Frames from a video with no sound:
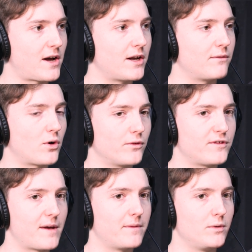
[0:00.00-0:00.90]
kind of
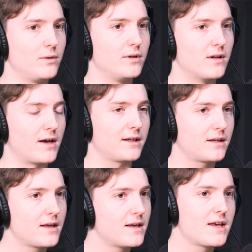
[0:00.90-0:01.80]
concept that we would like,
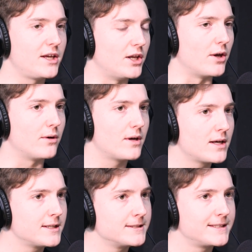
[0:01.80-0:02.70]
you know,
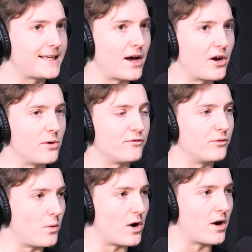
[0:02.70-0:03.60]
get home
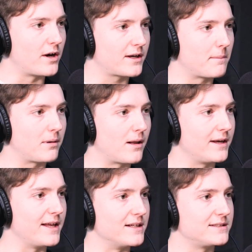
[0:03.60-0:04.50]
from work,
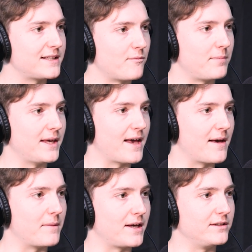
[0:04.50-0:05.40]
plug in at 7
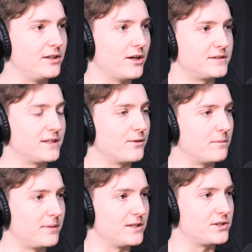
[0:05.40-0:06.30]
p.m. and, you know, sit on
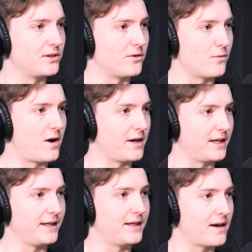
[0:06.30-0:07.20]
a beach in
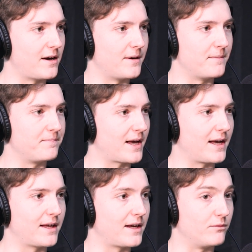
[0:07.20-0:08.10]
Hawaii
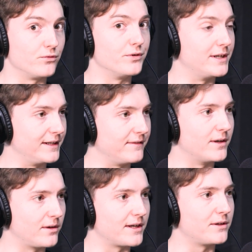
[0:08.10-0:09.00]
and really
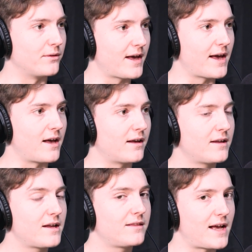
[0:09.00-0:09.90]
feel like you're there.
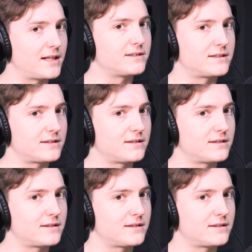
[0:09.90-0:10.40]
That's,